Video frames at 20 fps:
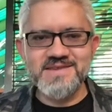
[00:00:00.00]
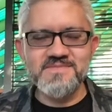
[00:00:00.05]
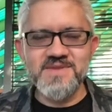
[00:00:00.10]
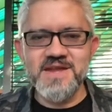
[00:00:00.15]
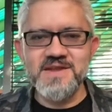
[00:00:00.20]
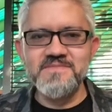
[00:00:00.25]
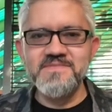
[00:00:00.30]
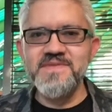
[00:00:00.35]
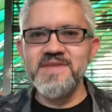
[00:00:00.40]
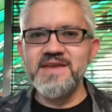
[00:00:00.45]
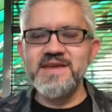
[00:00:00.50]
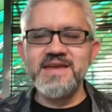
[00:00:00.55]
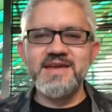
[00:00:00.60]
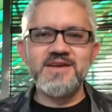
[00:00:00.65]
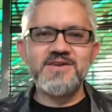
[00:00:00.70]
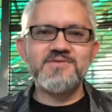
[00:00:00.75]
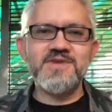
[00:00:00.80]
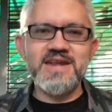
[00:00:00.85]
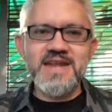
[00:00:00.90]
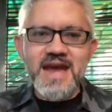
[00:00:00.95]
I mean,
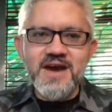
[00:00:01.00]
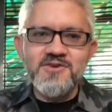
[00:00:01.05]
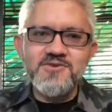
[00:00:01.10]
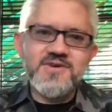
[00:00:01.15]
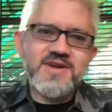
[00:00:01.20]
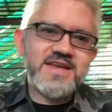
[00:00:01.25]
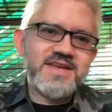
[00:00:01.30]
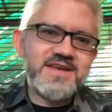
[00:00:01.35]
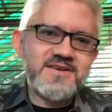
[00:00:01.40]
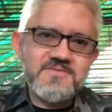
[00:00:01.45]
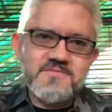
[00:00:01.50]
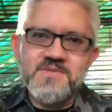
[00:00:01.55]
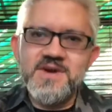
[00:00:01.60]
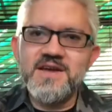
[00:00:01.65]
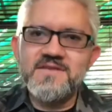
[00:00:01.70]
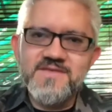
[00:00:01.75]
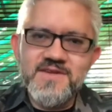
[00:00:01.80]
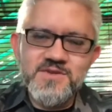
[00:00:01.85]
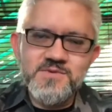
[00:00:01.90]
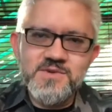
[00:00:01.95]
right now you are here in
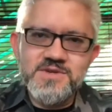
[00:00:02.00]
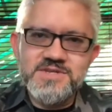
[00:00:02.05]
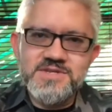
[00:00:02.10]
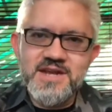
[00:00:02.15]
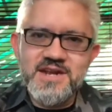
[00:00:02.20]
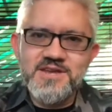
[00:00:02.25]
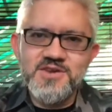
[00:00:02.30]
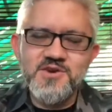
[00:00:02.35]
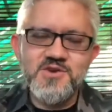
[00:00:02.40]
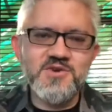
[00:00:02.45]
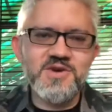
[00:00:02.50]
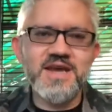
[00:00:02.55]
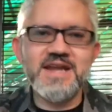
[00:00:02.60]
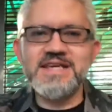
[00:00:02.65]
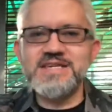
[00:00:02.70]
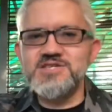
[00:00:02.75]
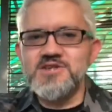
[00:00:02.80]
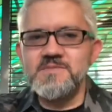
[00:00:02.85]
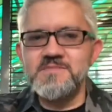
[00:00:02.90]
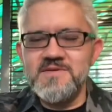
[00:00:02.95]
breakfast with Sergio, you're
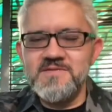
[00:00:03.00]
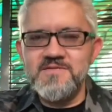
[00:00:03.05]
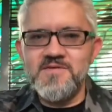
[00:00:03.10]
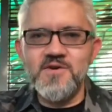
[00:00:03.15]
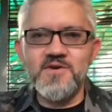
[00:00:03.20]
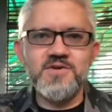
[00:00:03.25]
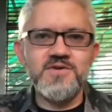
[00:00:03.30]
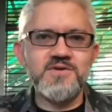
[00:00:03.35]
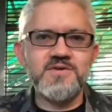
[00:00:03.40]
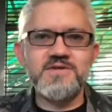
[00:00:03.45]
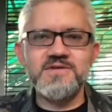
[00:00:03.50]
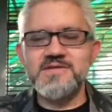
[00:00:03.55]
getting some info.